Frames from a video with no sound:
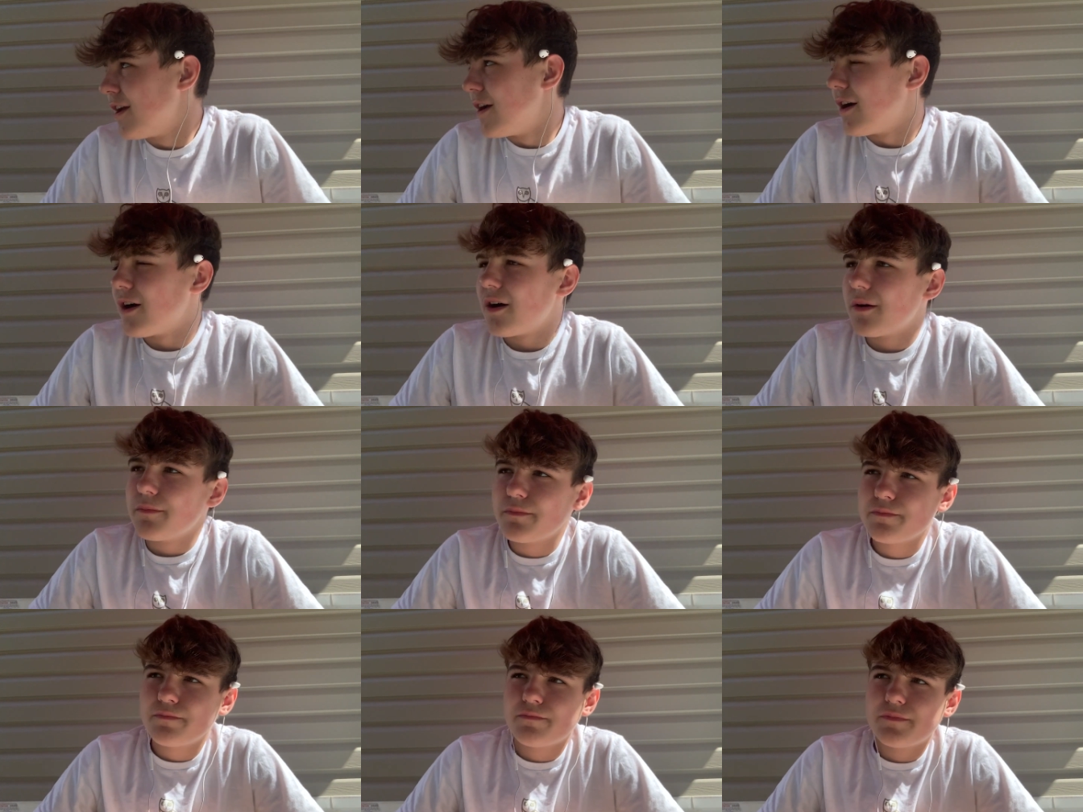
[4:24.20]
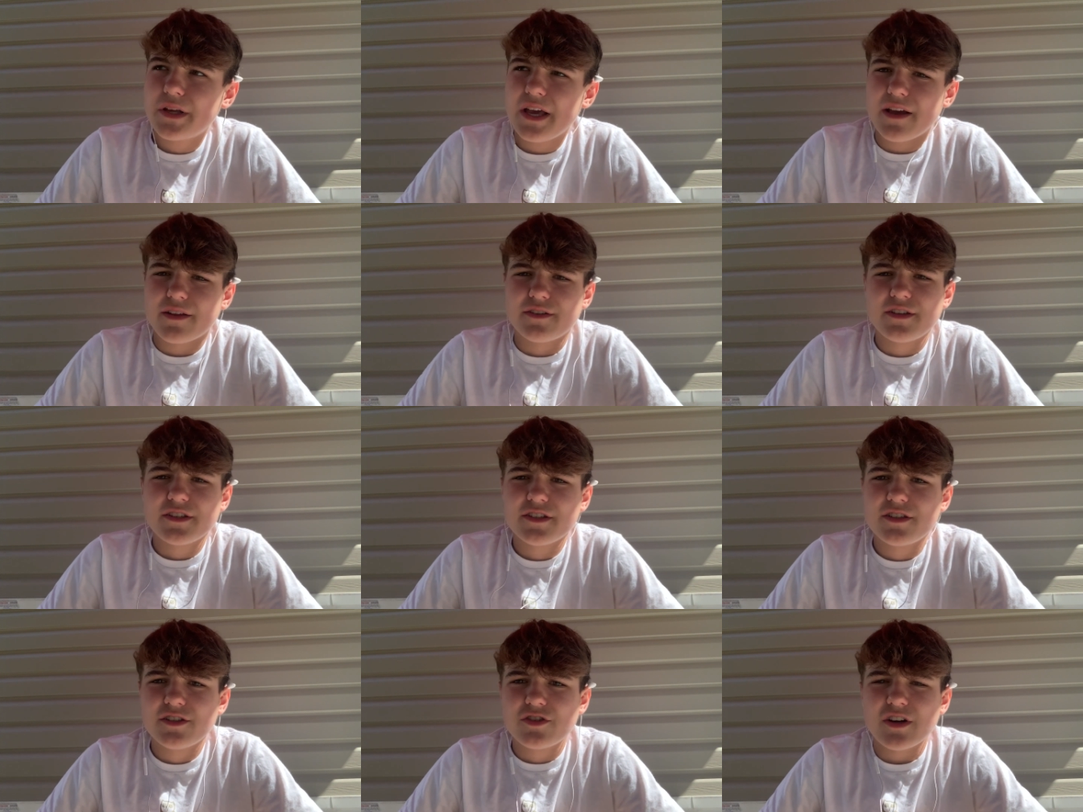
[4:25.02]
but yeah,
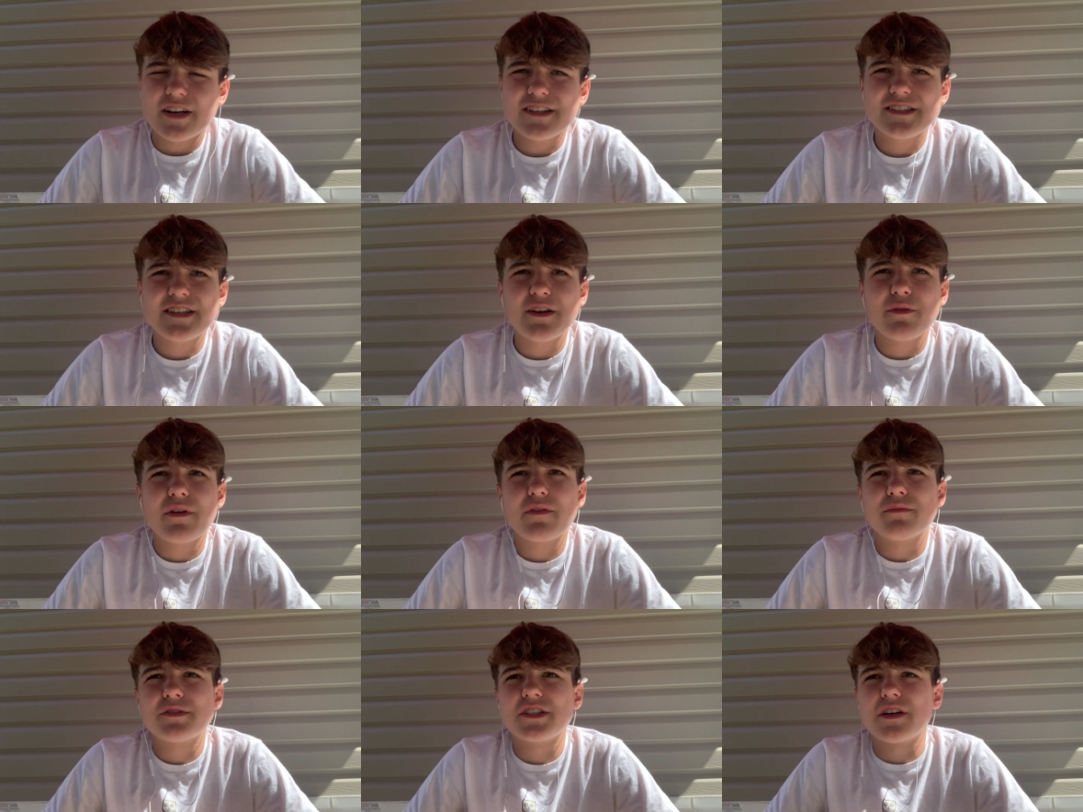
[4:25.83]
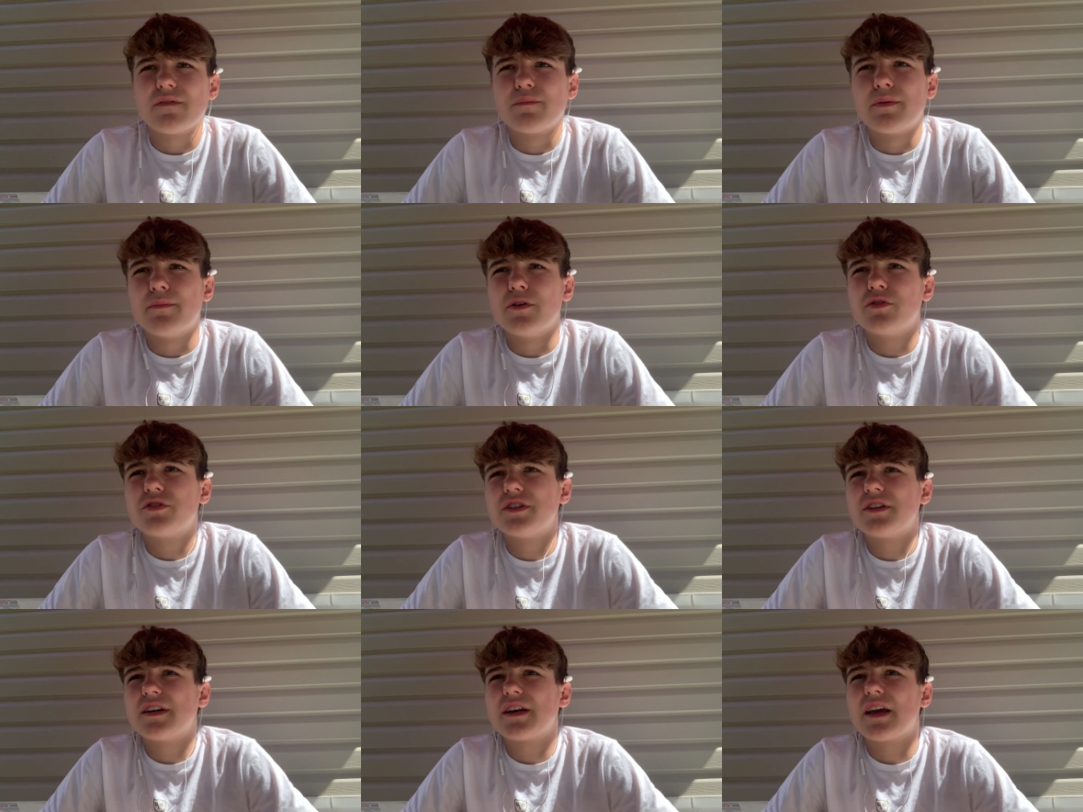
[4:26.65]
just to try to stay away from
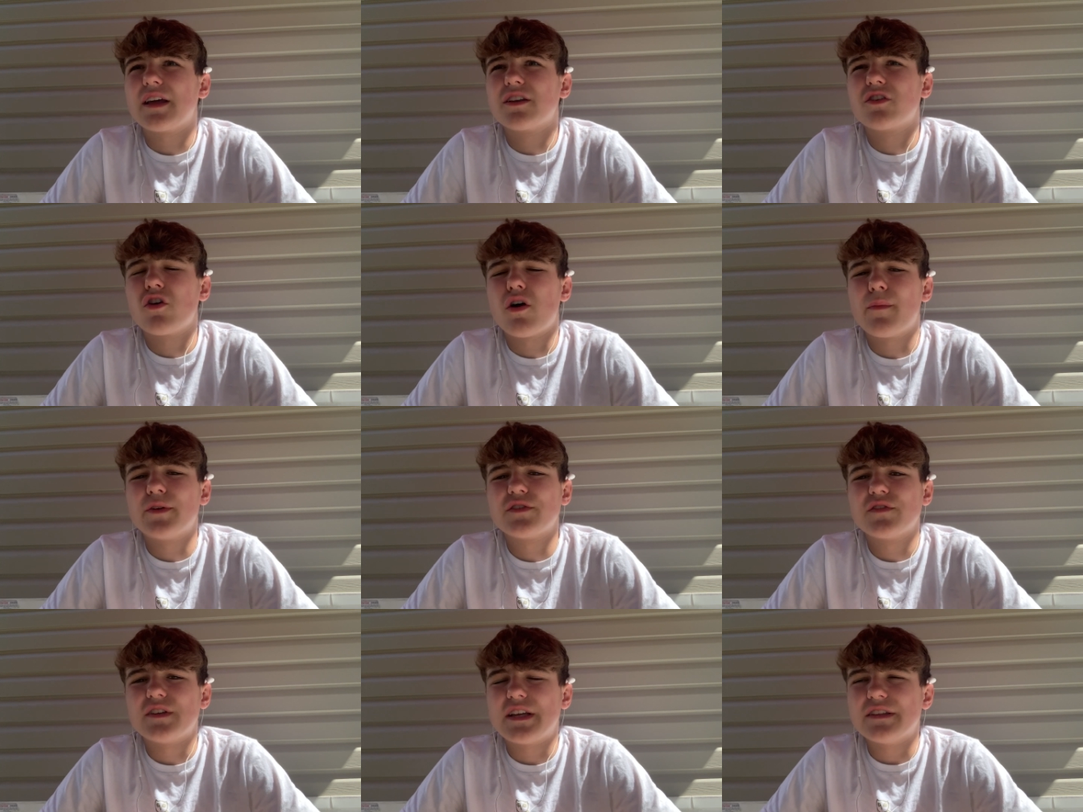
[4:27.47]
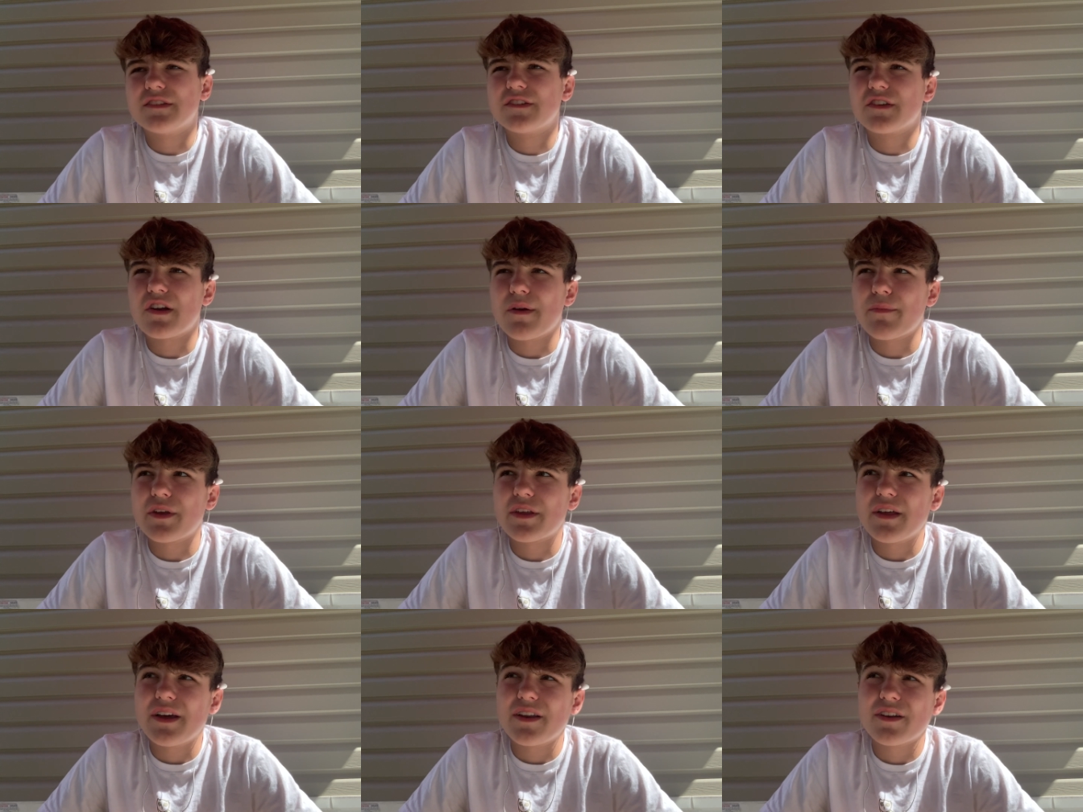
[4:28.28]
self-promotion. Again, comments on Instagram like
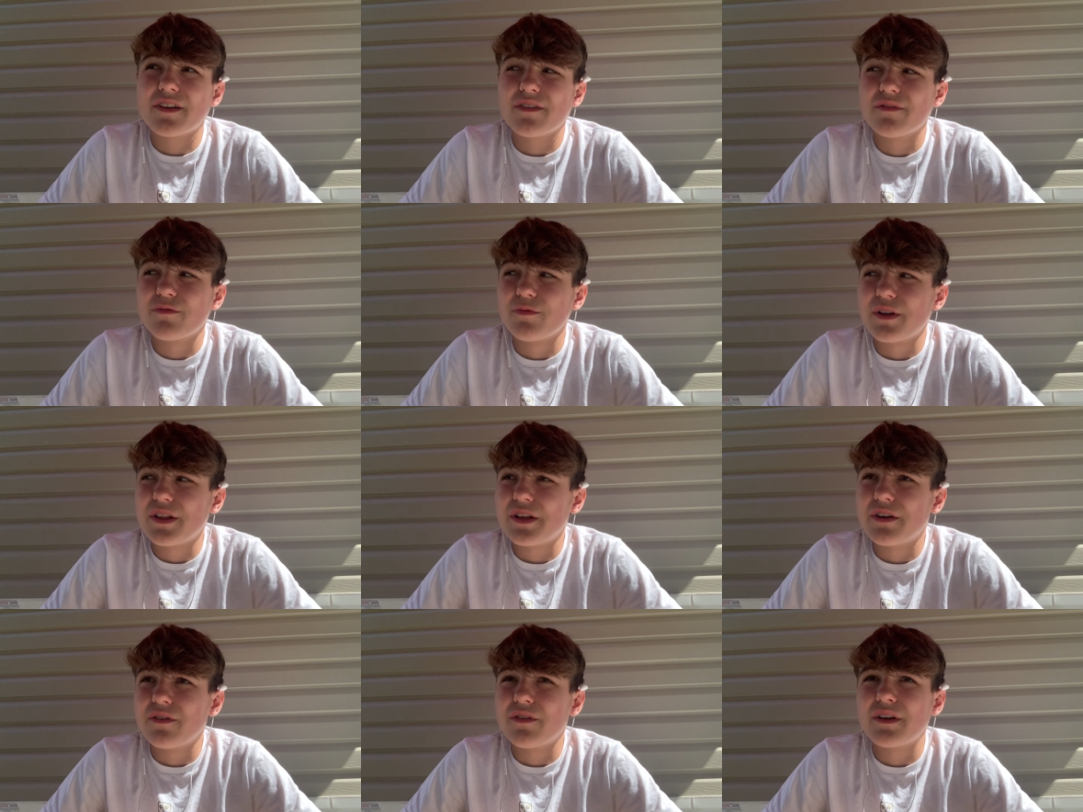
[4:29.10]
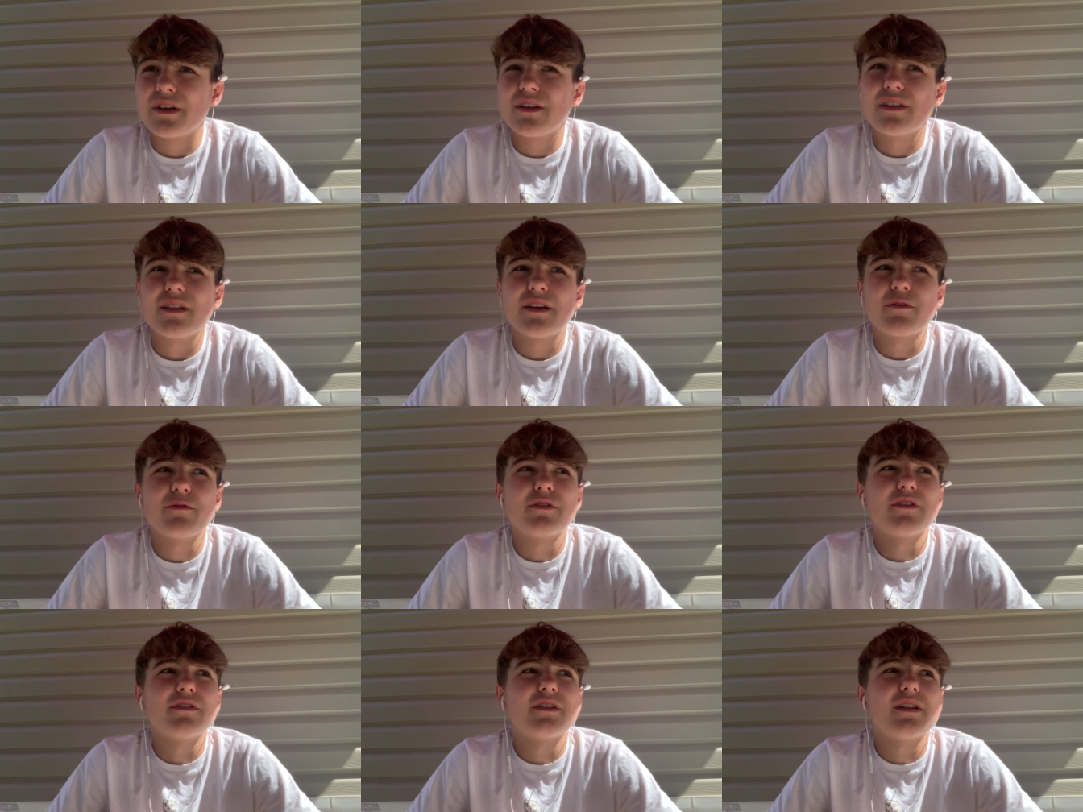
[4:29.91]
that are really annoying. Like,
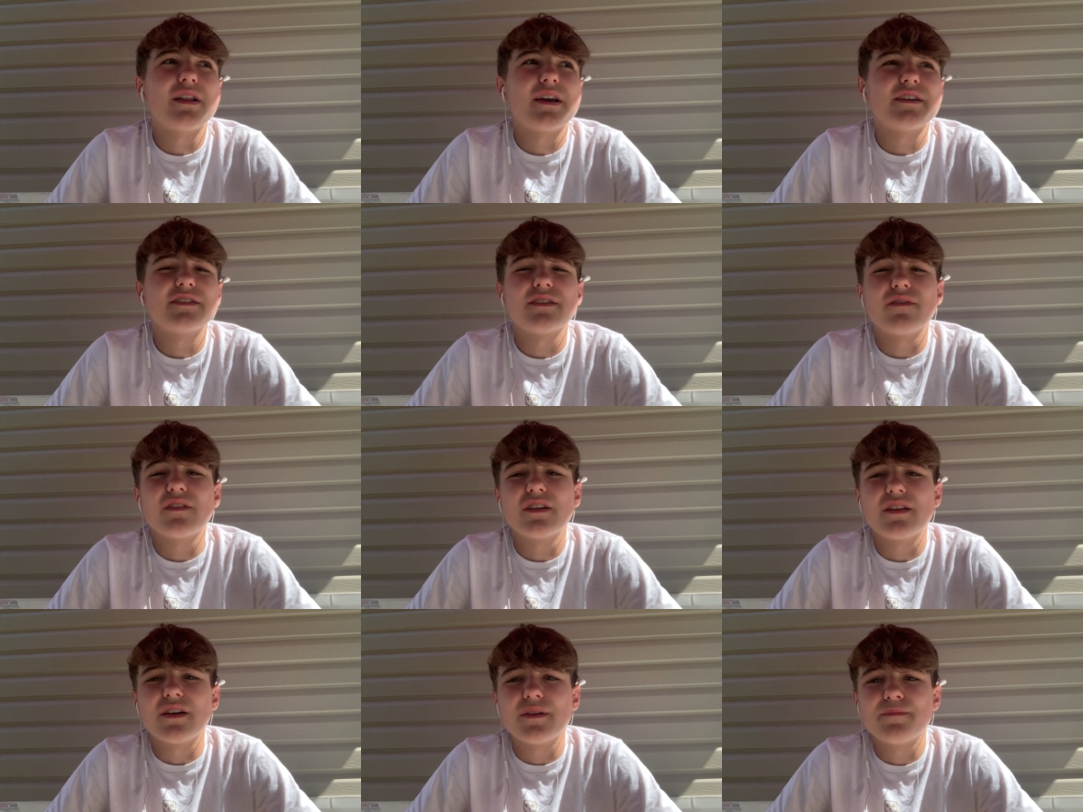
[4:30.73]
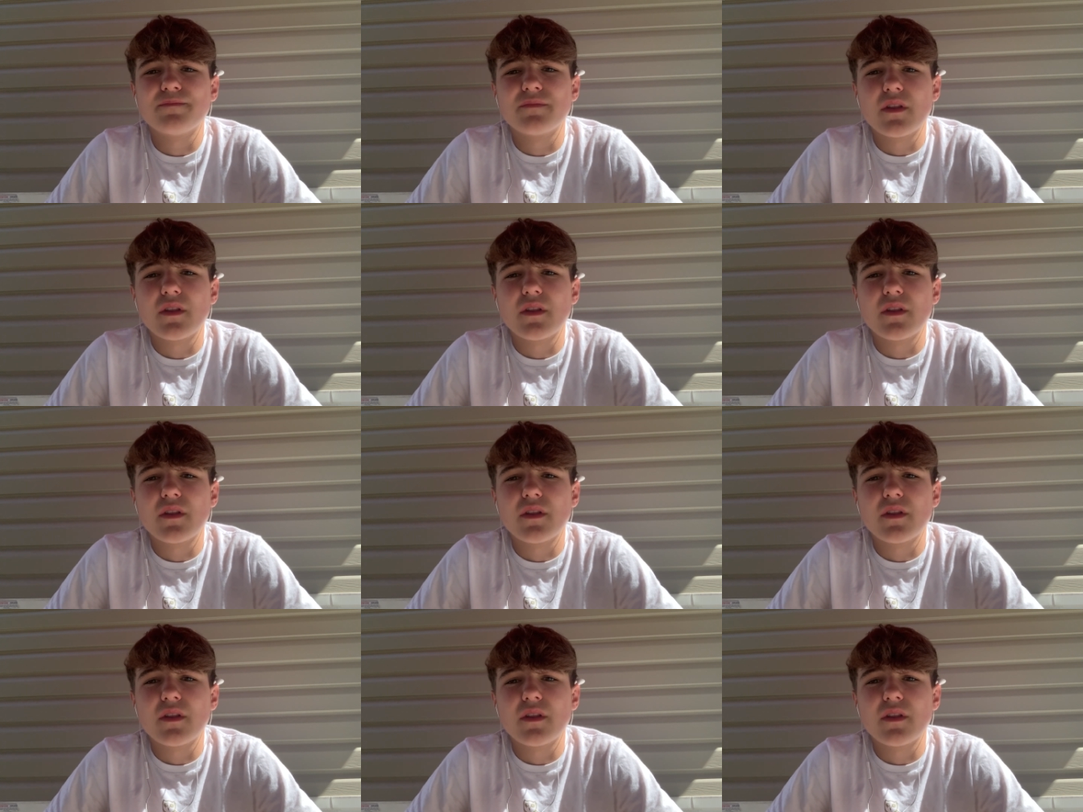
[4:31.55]
return the like, stuff like that.